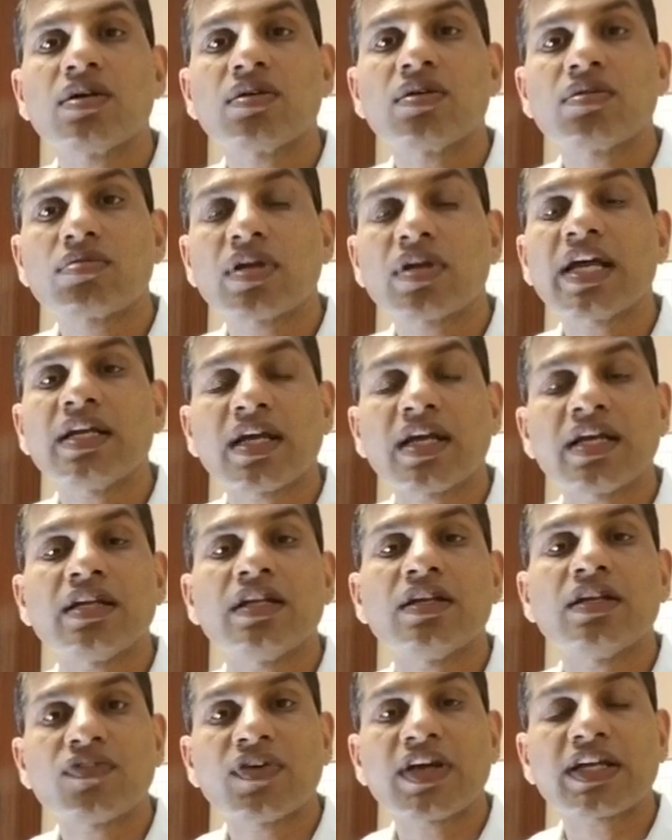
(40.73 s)
red and
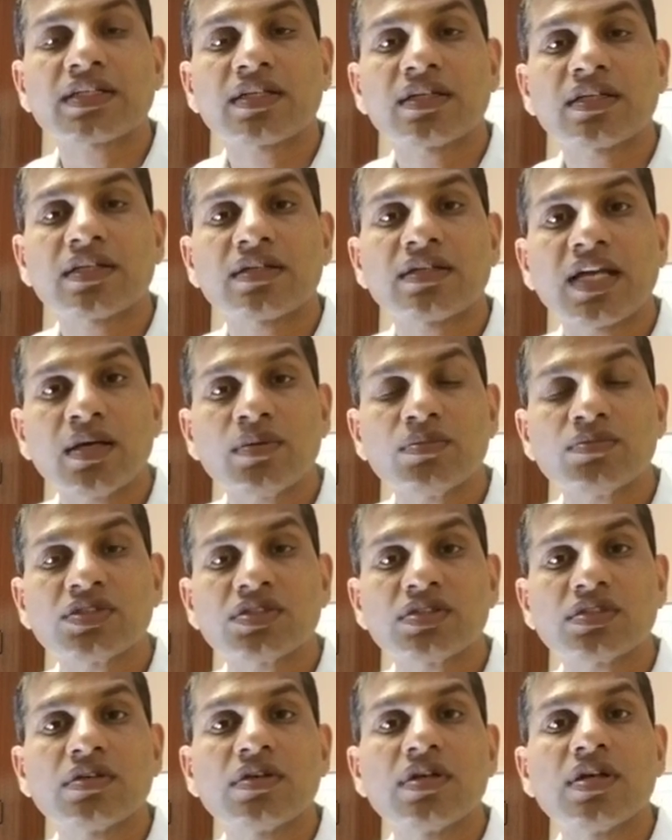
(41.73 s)
infected
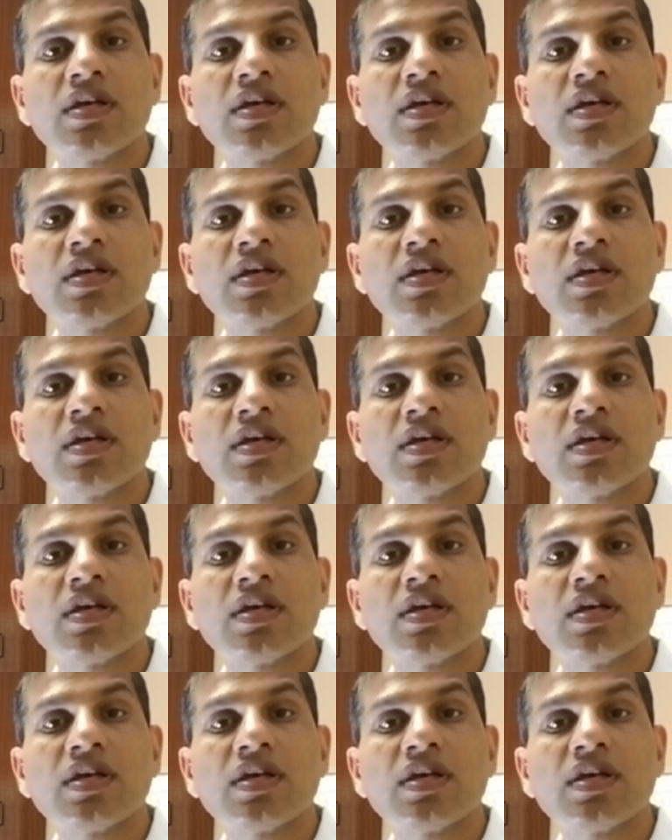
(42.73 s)
gums,